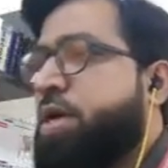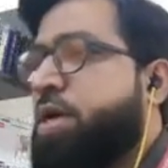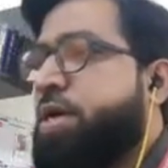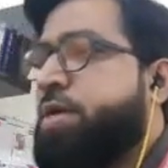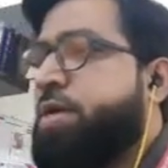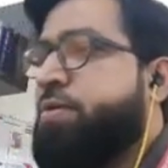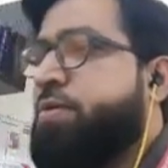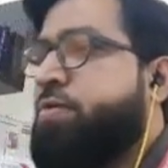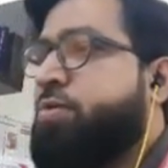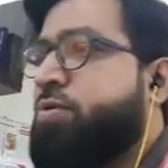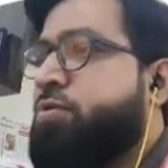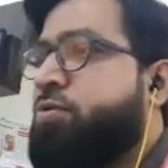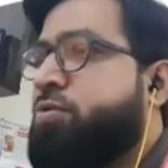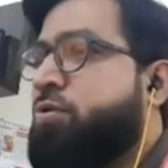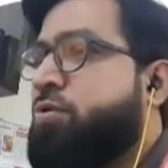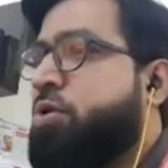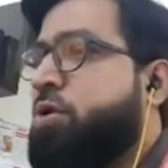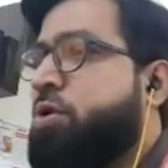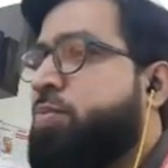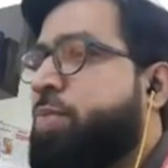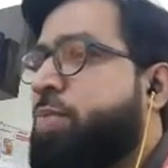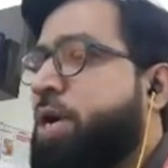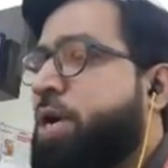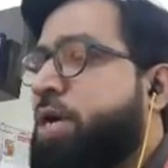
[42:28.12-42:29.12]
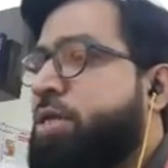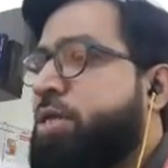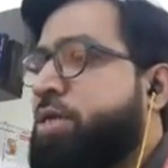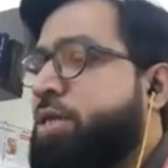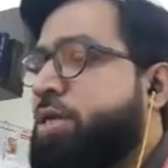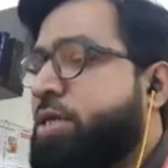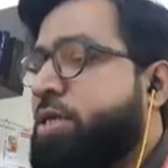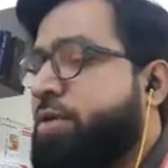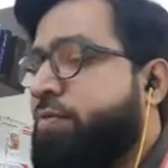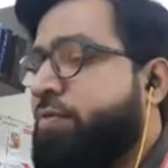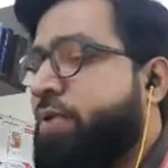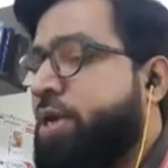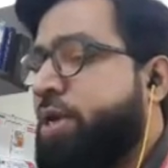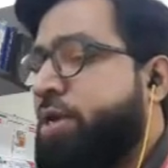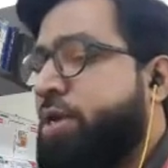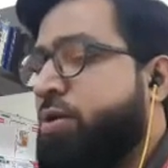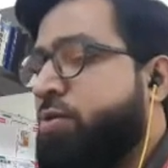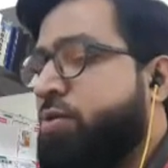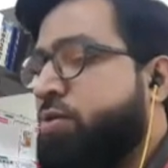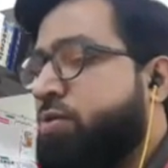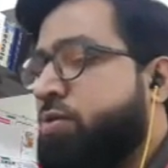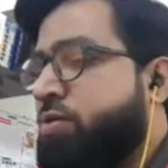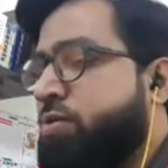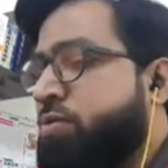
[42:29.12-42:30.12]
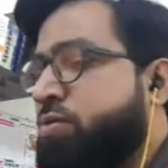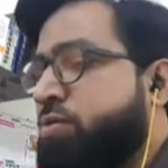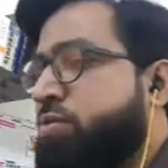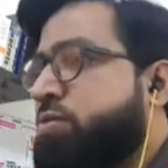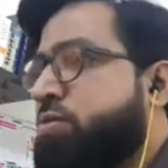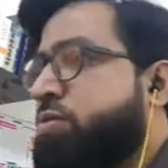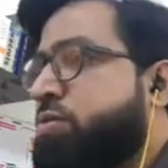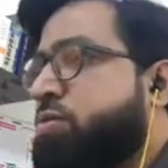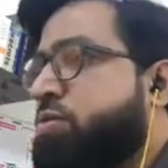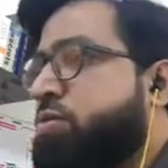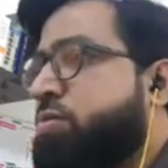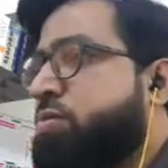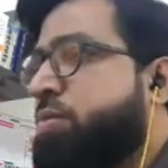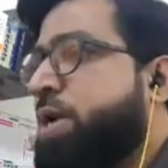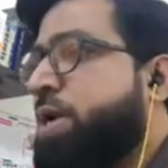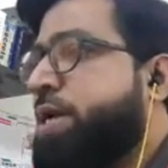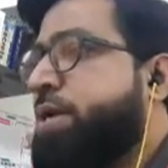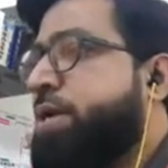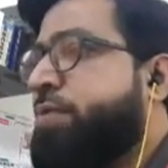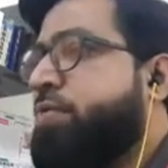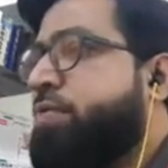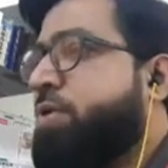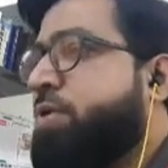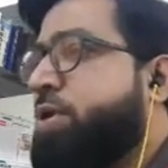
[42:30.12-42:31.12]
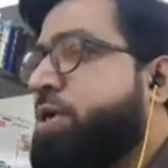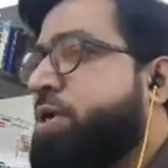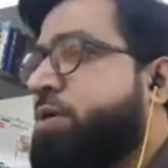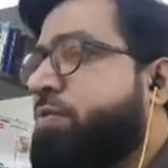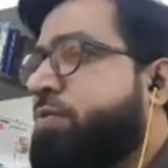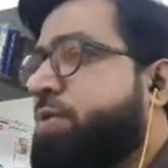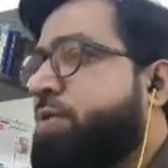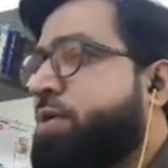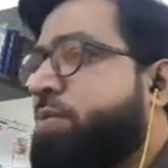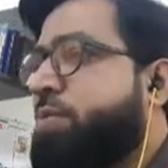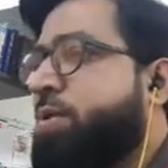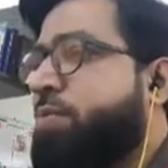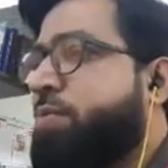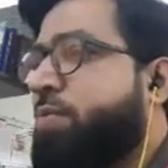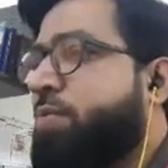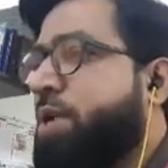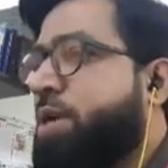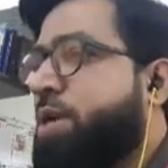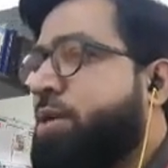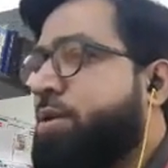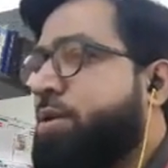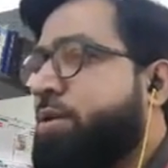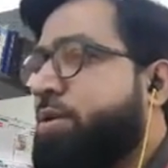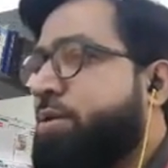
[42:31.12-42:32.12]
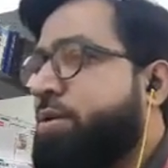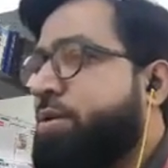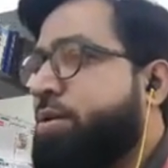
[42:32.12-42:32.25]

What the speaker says: And if you do not pass any value, so by default it will be 1.